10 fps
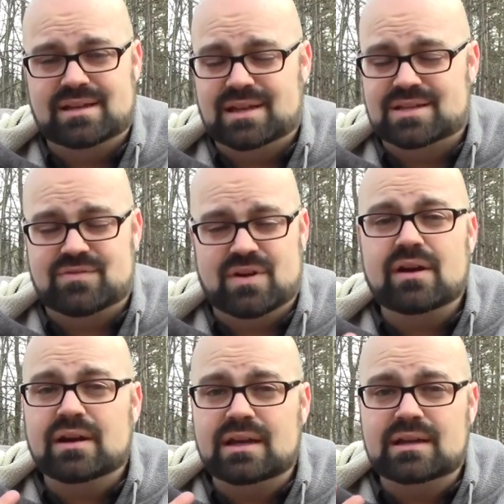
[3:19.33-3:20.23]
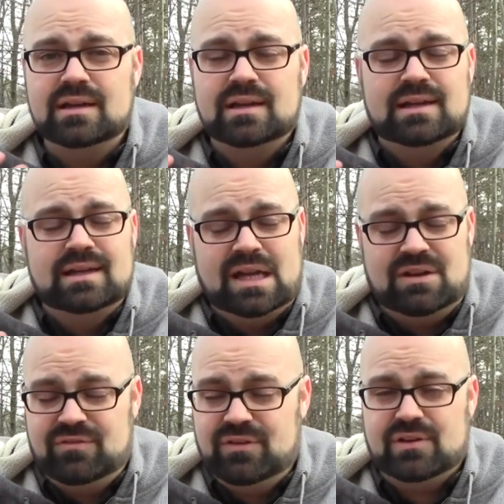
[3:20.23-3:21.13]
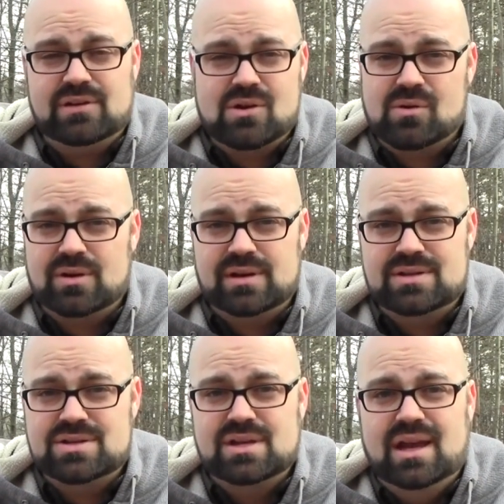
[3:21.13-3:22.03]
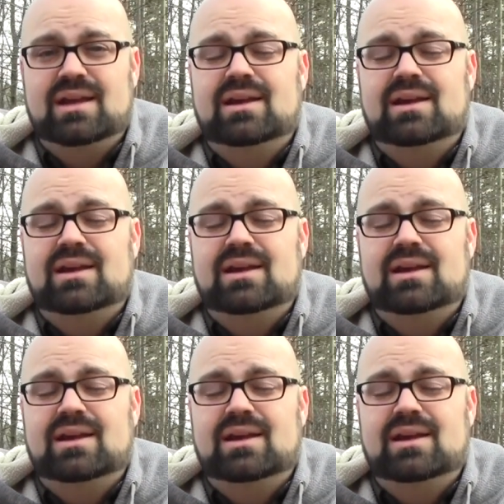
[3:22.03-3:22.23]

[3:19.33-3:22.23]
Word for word: it's very inferior cordage.